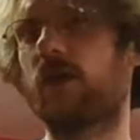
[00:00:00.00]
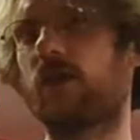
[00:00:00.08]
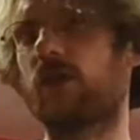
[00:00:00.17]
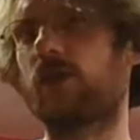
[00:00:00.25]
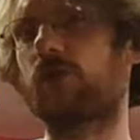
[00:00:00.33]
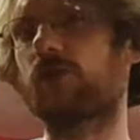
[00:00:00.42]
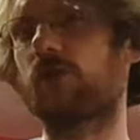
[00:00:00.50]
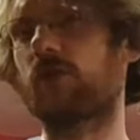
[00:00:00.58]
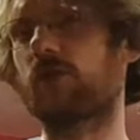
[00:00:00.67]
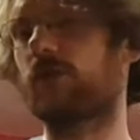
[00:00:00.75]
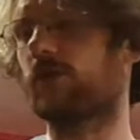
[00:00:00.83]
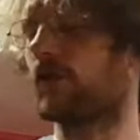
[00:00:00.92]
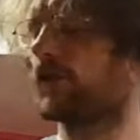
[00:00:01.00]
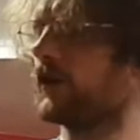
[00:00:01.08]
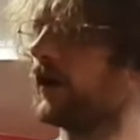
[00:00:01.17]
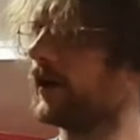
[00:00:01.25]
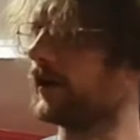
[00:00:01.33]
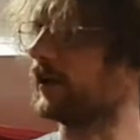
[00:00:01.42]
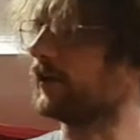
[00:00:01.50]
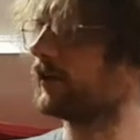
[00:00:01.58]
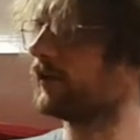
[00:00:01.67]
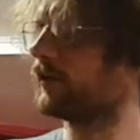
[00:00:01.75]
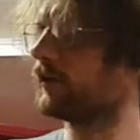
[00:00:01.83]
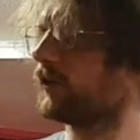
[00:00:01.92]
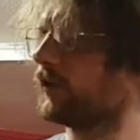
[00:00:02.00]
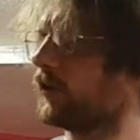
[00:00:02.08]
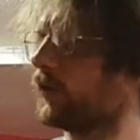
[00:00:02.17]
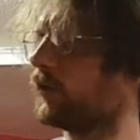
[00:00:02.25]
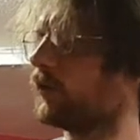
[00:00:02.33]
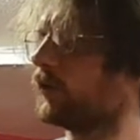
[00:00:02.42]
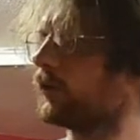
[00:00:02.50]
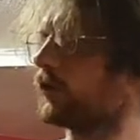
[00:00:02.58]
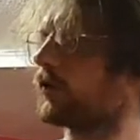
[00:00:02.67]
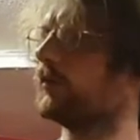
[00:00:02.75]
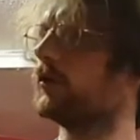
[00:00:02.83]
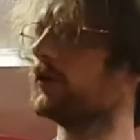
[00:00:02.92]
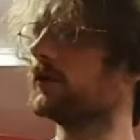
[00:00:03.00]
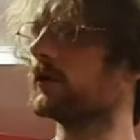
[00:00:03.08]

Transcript: things started to slide once more.